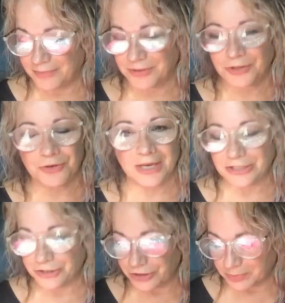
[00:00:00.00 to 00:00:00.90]
so
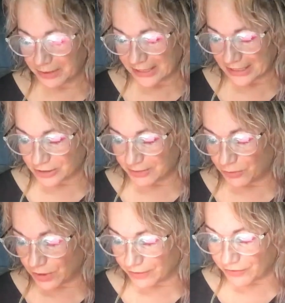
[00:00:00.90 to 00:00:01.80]
glad you explained that to me.
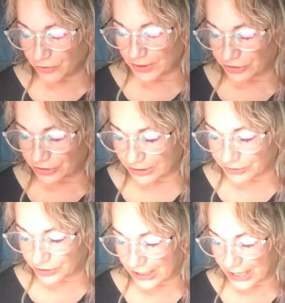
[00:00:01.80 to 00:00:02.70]
One of the questions I
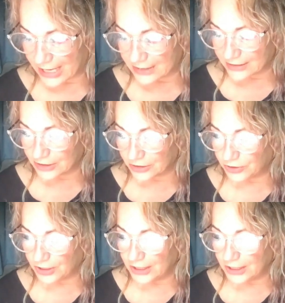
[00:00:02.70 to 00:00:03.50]
was going to ask you